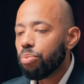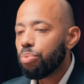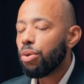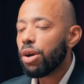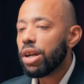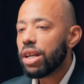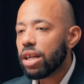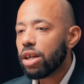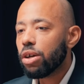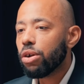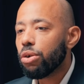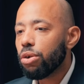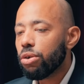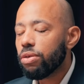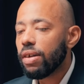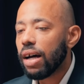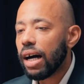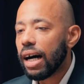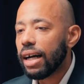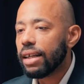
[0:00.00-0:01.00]
pretty
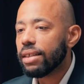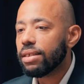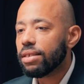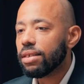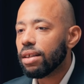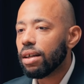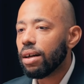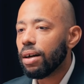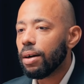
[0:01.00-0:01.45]
good at